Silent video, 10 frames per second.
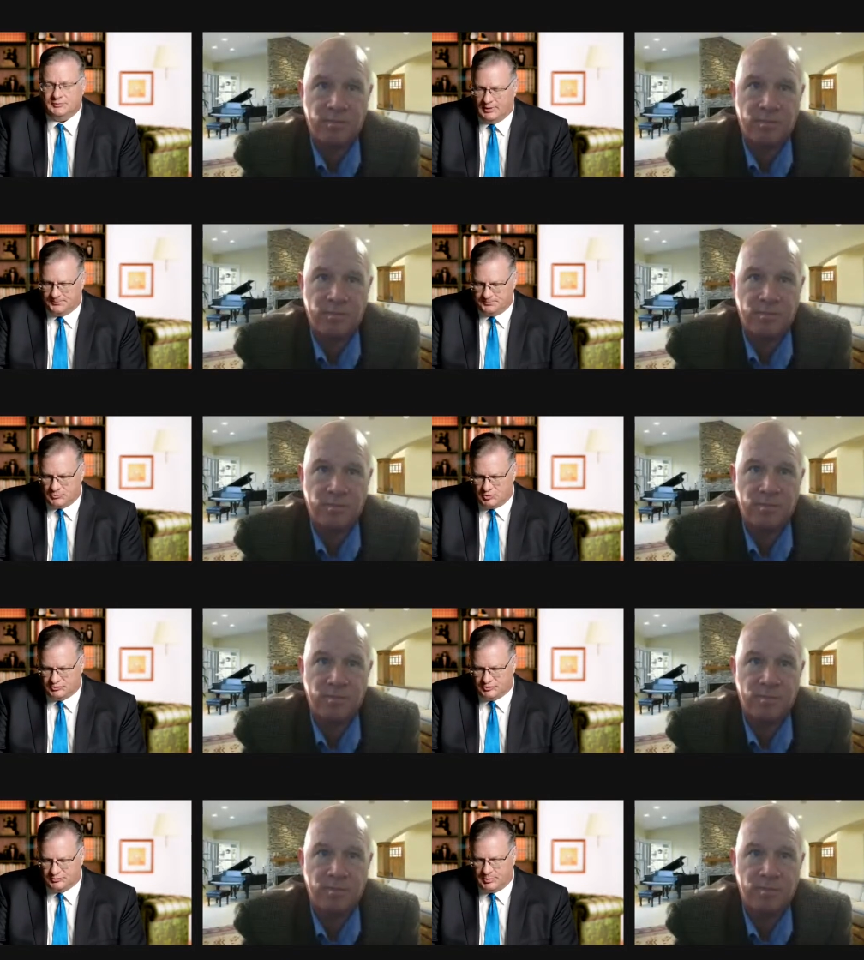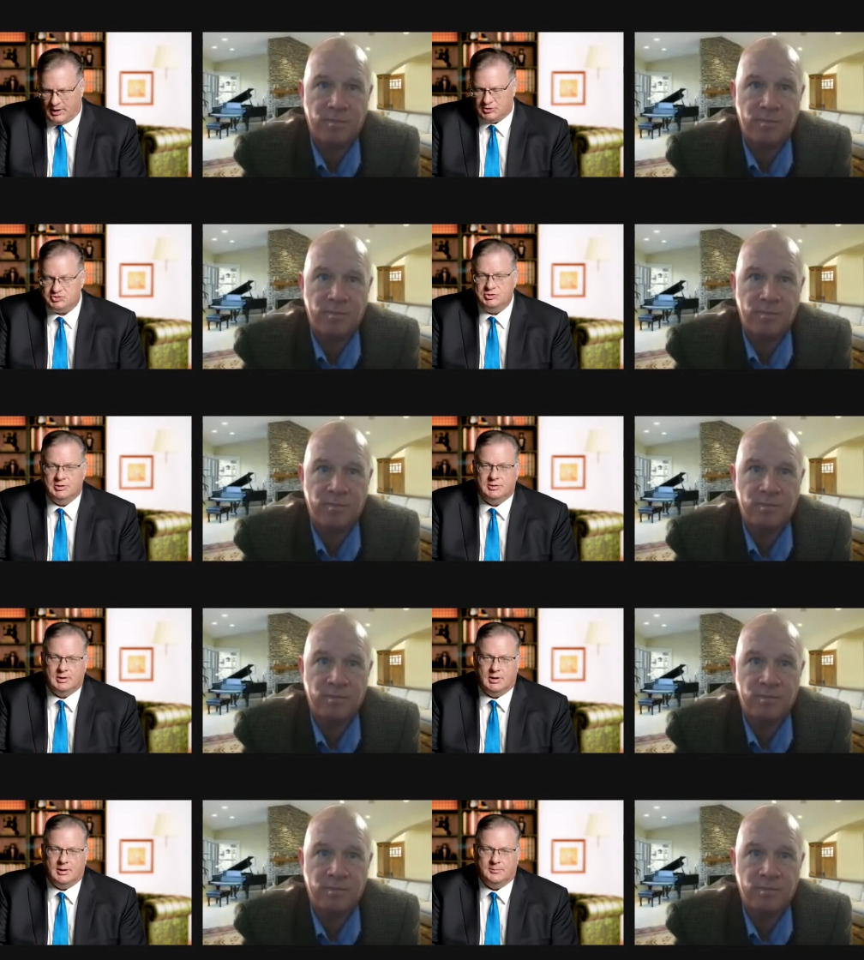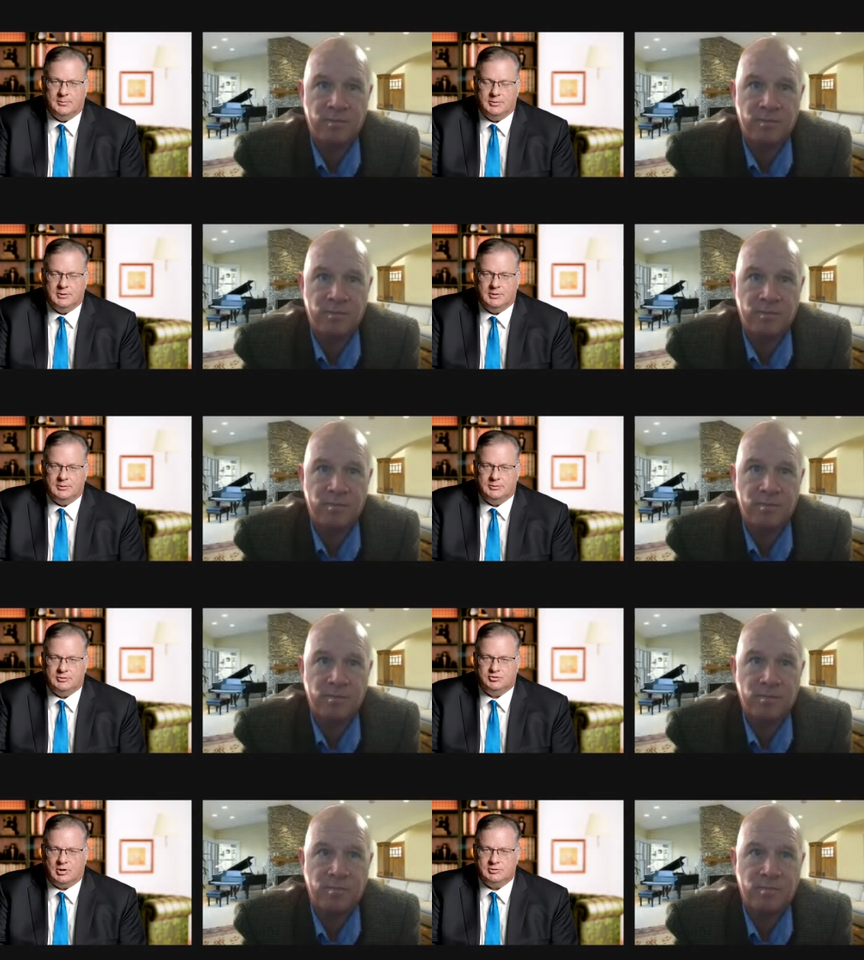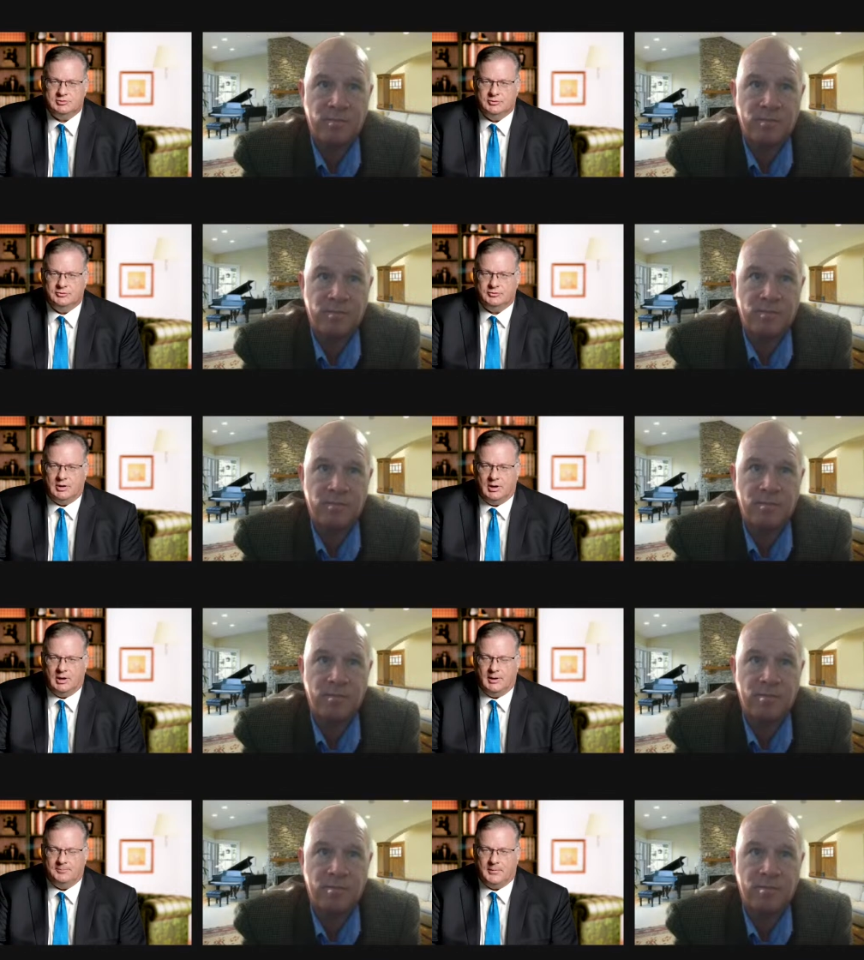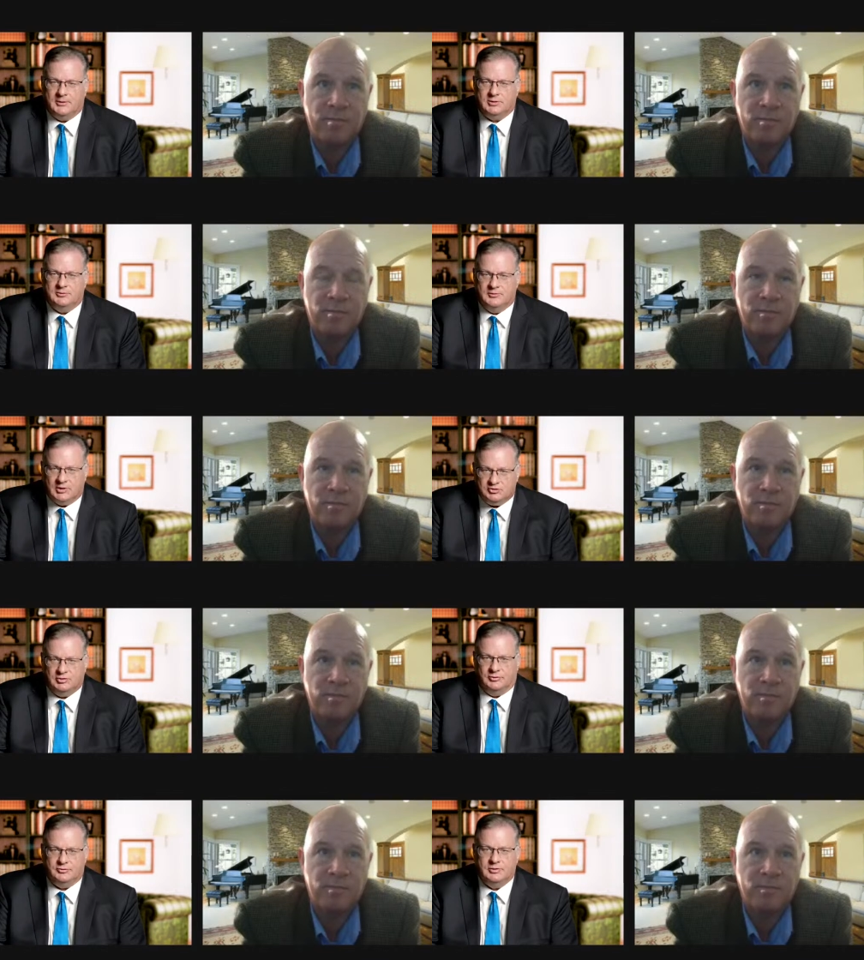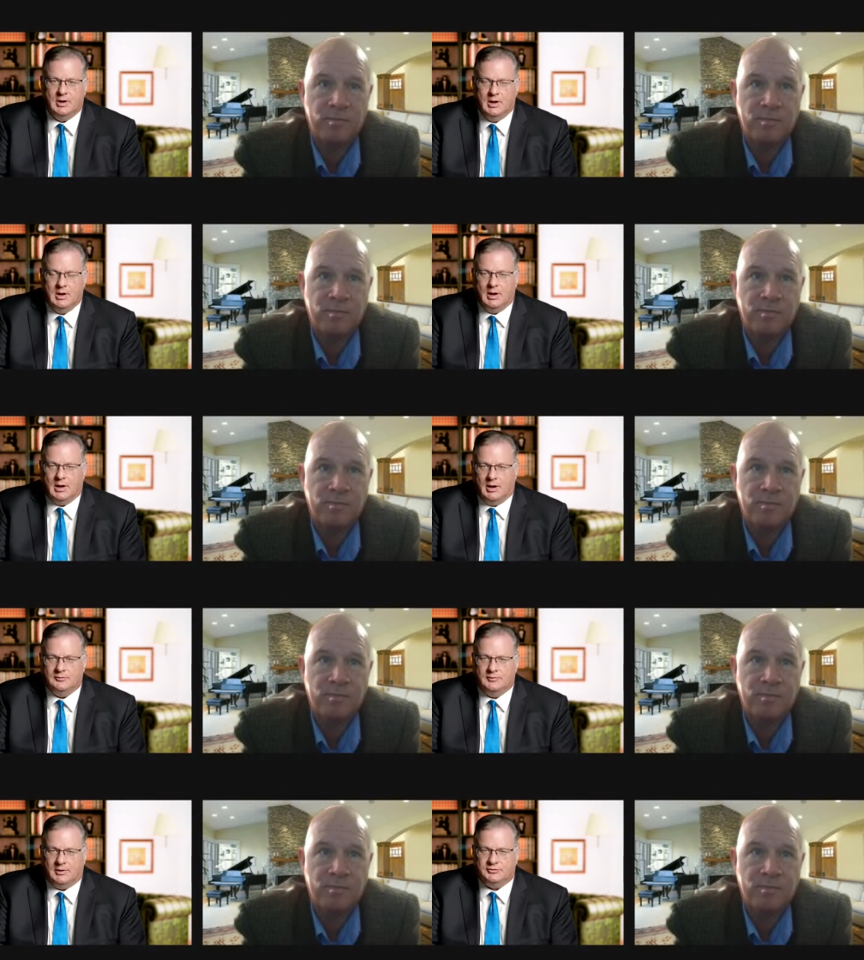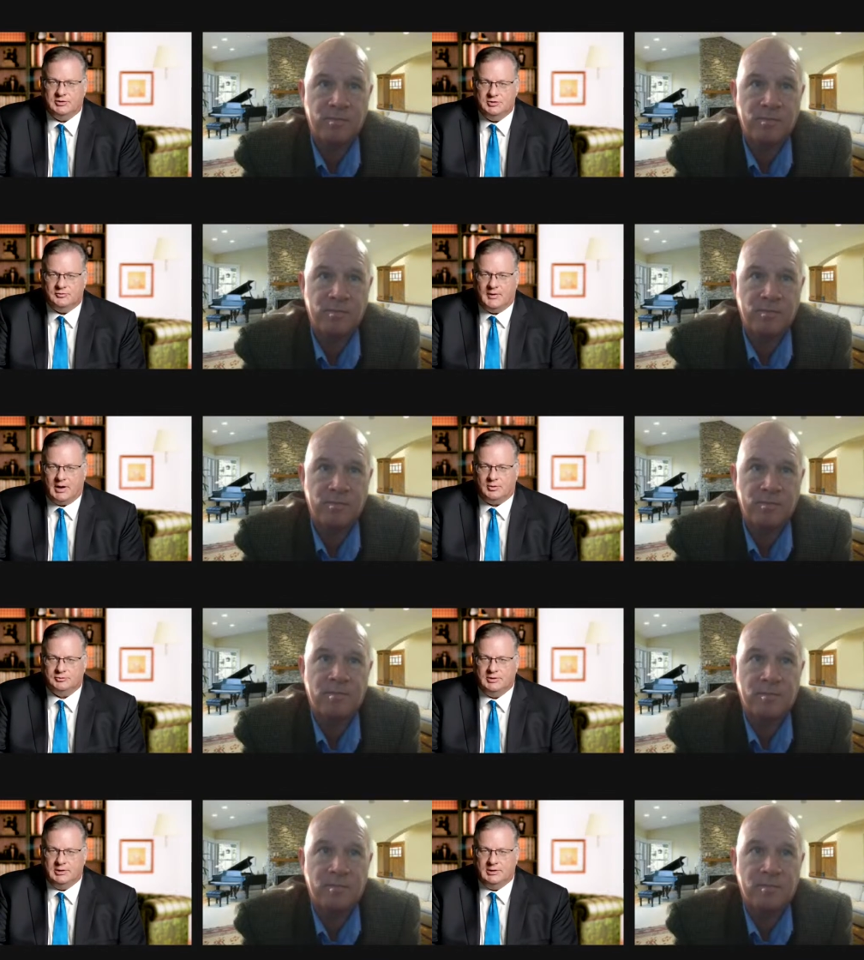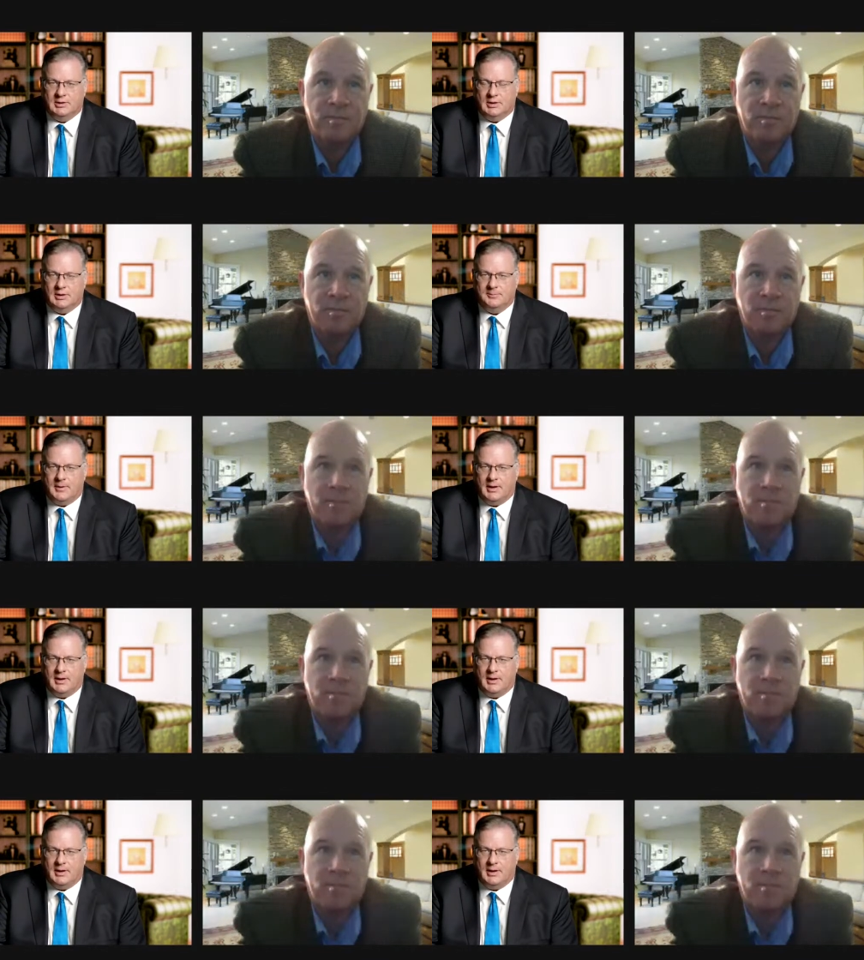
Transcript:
Speaker 1: um, just this past year, um, the the charges um, and convictions of uh, senior faculty uh,